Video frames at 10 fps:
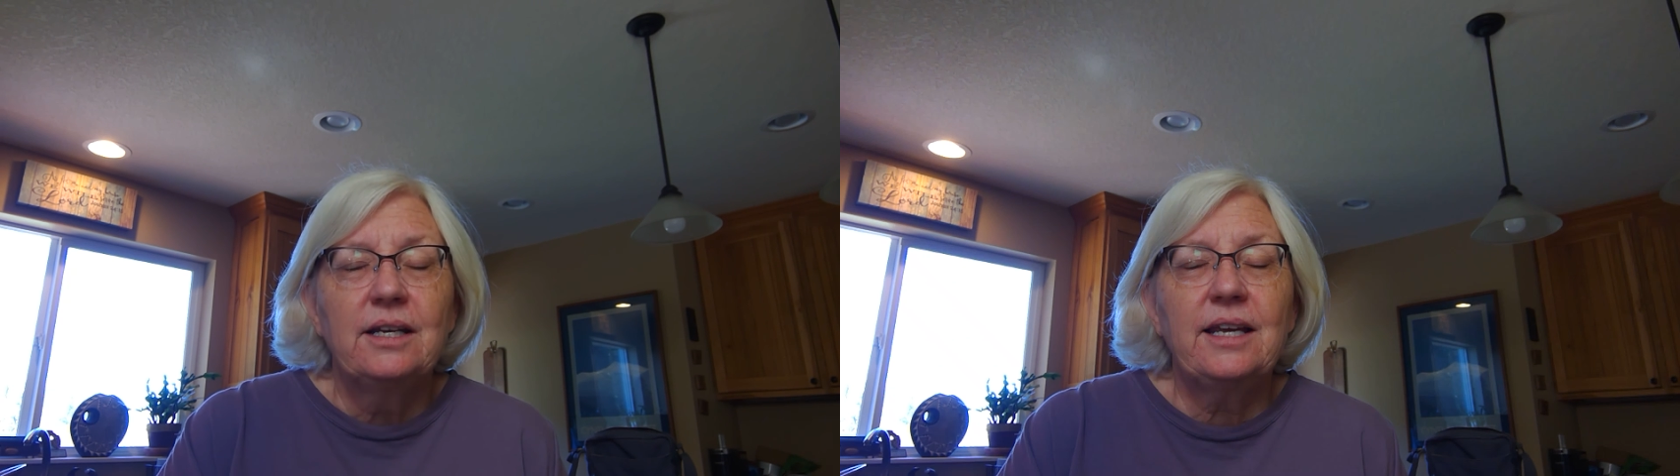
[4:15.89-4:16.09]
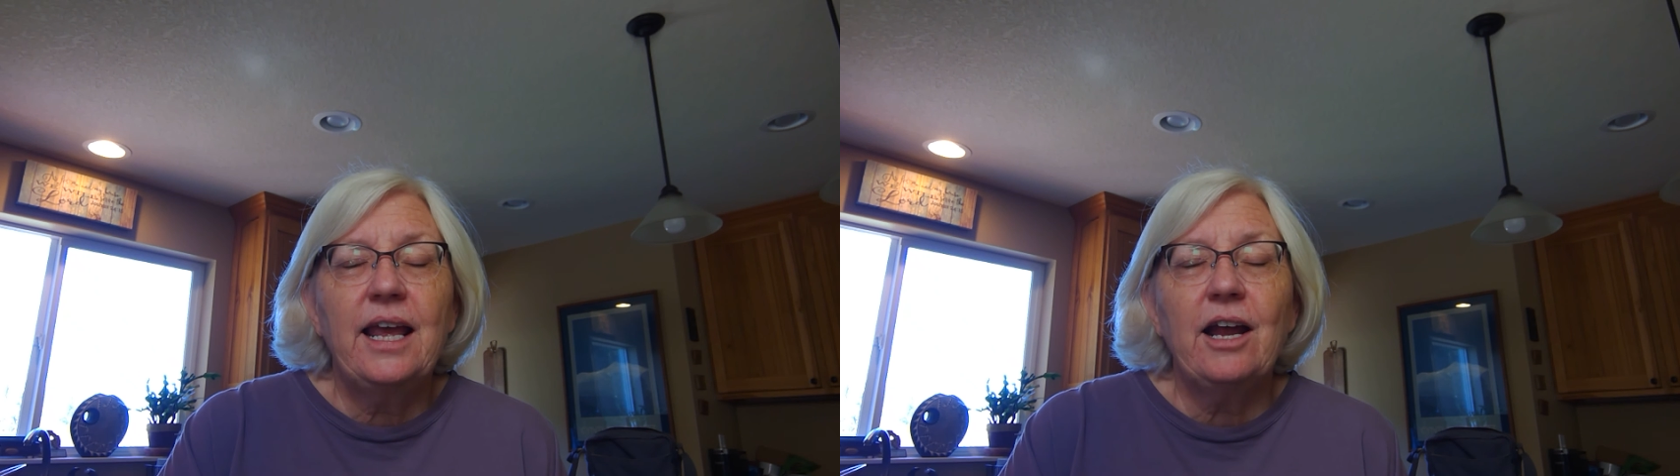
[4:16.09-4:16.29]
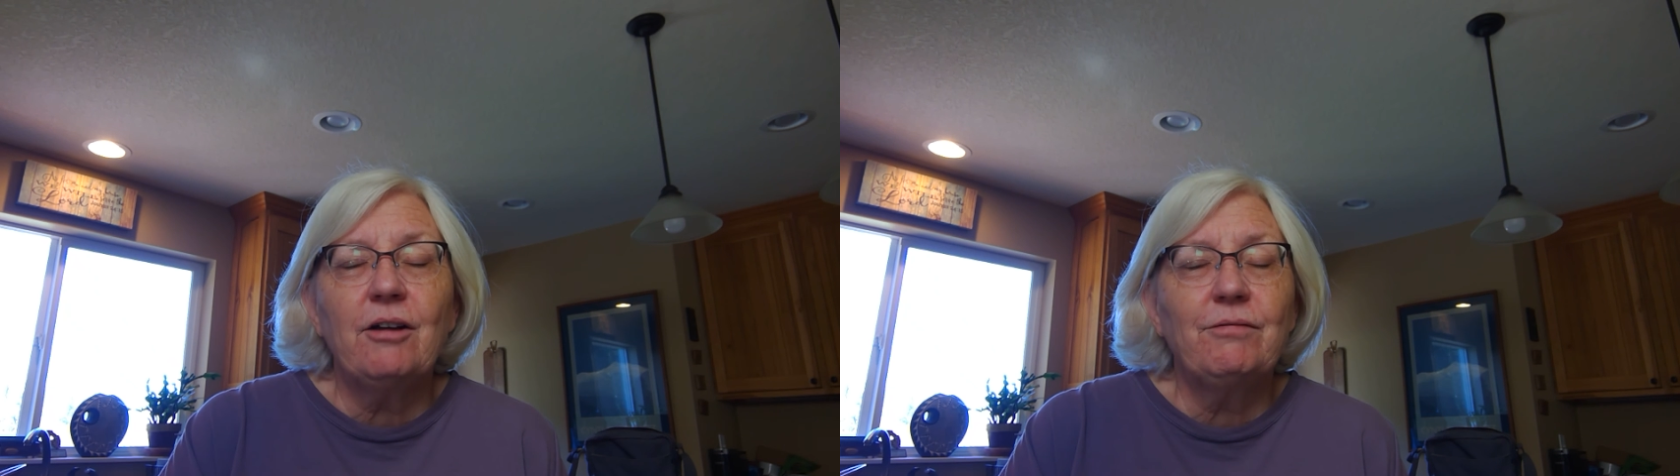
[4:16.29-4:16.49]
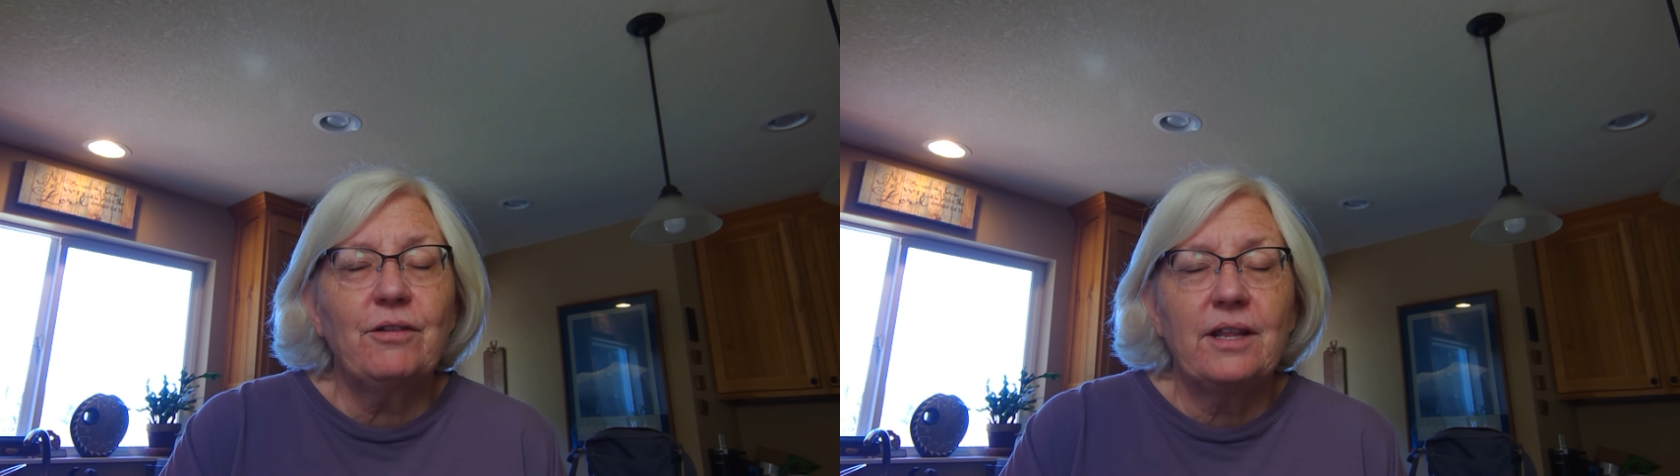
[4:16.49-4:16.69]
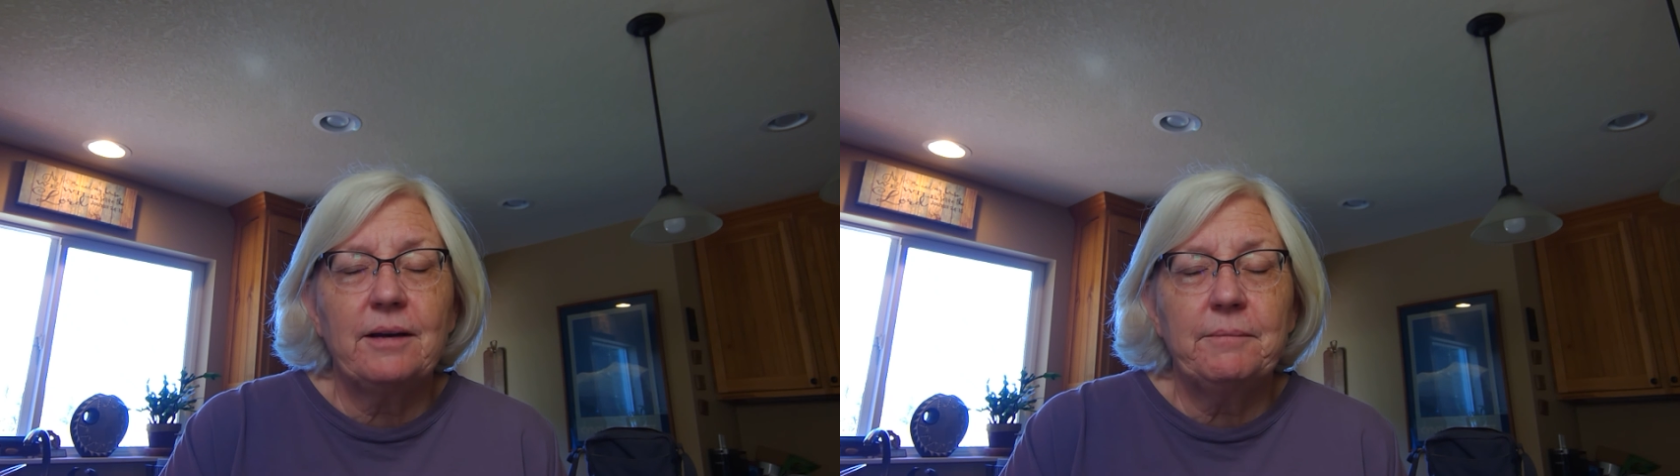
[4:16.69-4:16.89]
care for
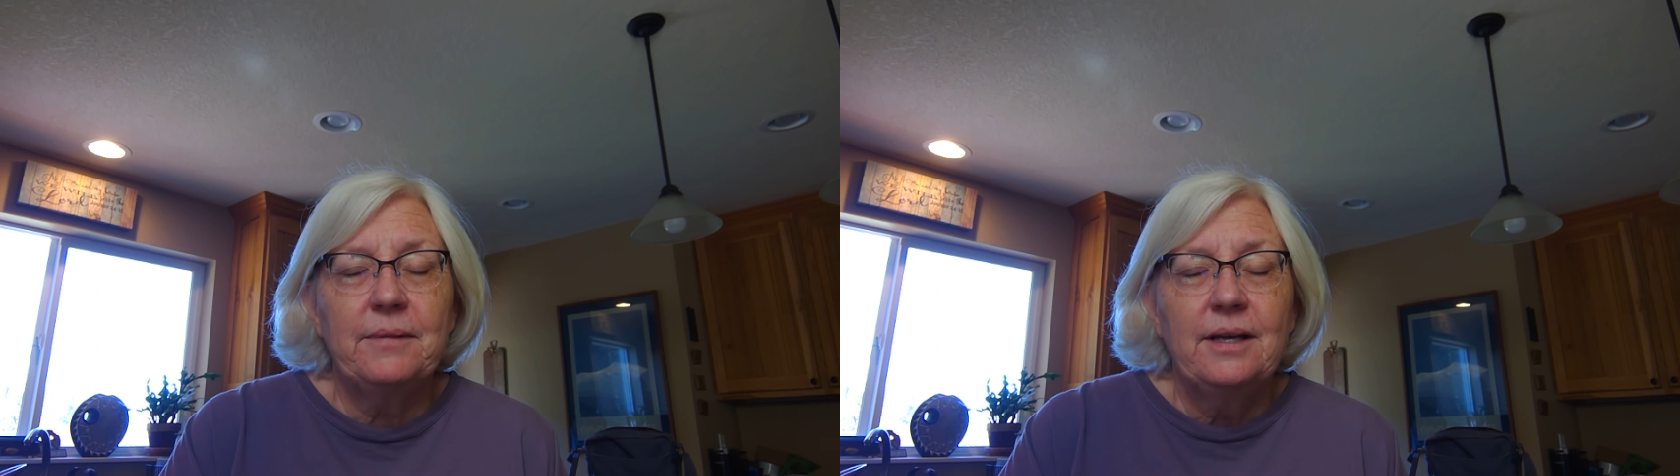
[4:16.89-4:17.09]
them,